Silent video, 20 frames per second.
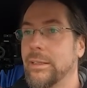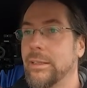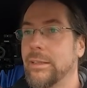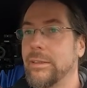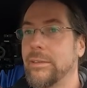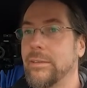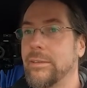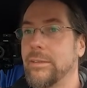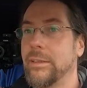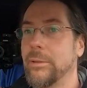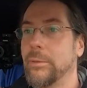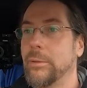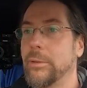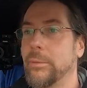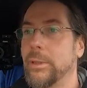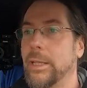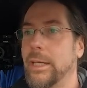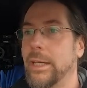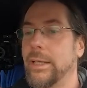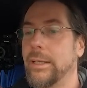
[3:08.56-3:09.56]
and see what
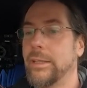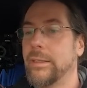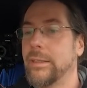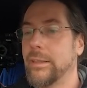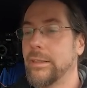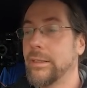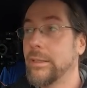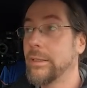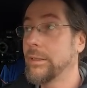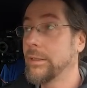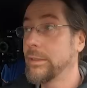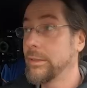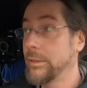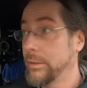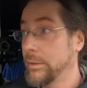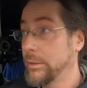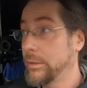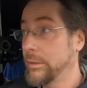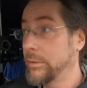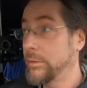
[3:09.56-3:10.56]
we get.
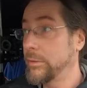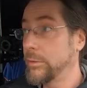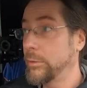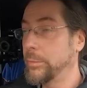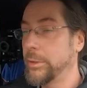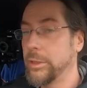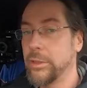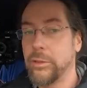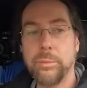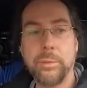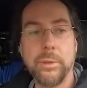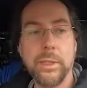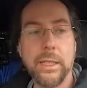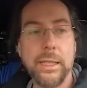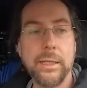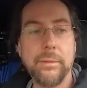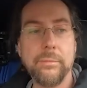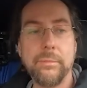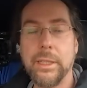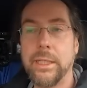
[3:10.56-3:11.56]
Nobody's
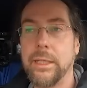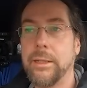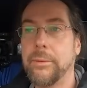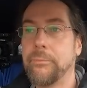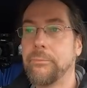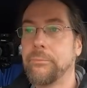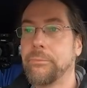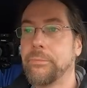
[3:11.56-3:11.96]
behind me.